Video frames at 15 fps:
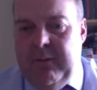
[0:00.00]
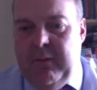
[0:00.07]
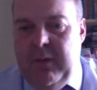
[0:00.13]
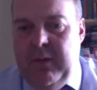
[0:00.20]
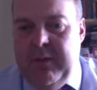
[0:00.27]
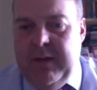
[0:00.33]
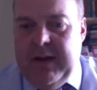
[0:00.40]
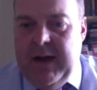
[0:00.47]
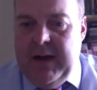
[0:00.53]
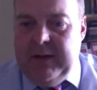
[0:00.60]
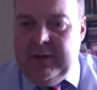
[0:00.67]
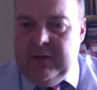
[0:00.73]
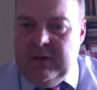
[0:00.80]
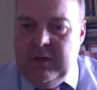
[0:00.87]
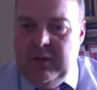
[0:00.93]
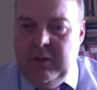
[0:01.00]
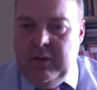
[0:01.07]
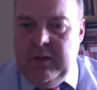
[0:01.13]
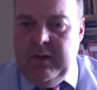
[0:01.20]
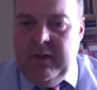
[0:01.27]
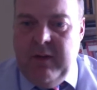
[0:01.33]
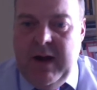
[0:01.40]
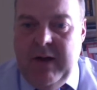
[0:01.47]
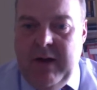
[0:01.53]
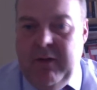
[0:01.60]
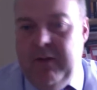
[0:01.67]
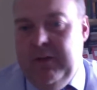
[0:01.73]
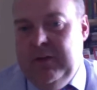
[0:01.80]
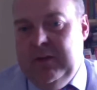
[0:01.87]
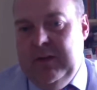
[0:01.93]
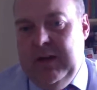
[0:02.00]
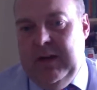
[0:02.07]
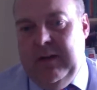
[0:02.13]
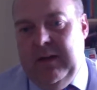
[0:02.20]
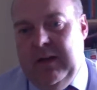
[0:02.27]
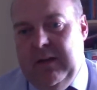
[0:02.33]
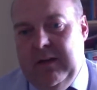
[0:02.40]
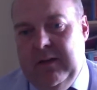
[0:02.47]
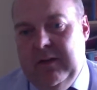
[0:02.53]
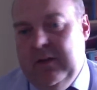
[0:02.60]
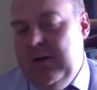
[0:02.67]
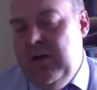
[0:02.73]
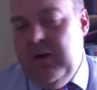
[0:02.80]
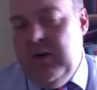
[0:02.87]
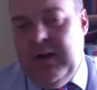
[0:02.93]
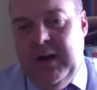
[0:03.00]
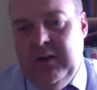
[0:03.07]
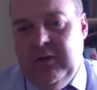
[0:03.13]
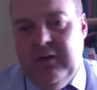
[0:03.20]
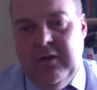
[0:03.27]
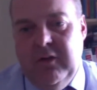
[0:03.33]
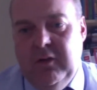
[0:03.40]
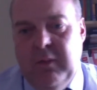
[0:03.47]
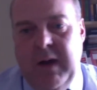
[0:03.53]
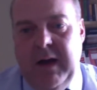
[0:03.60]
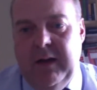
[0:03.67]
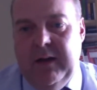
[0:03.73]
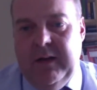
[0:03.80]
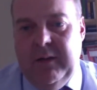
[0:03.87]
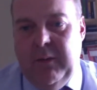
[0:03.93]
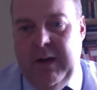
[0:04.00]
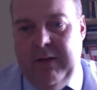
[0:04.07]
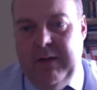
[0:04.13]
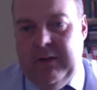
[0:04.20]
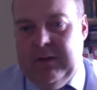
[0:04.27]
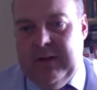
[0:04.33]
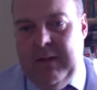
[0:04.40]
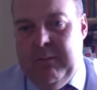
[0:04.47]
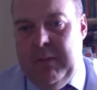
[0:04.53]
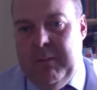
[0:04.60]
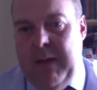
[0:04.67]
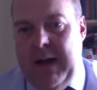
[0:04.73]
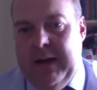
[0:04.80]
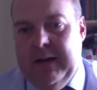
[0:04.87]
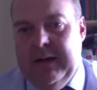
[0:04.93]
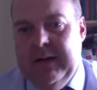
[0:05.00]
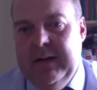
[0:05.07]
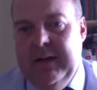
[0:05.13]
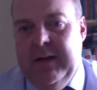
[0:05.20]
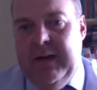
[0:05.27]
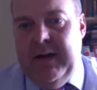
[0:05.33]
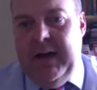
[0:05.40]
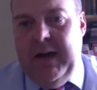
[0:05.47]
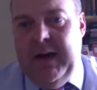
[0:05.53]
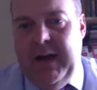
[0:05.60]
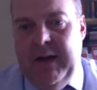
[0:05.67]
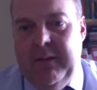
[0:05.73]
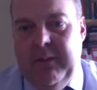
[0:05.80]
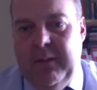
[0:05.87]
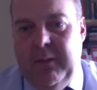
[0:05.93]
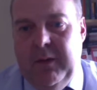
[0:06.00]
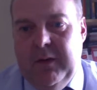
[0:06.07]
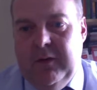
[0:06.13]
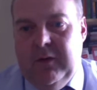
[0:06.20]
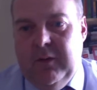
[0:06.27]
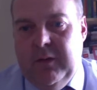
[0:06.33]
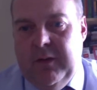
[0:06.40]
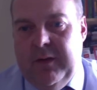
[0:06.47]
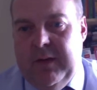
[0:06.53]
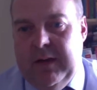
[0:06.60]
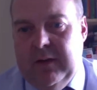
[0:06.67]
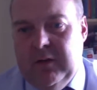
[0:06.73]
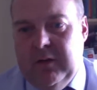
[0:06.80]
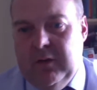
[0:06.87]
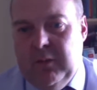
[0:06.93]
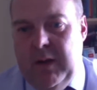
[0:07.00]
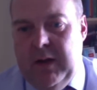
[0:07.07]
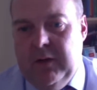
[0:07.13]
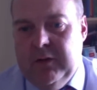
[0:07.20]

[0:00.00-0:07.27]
With regards to, there are obviously there's an orchestra as well, and we have a samba band, one or two other things as well.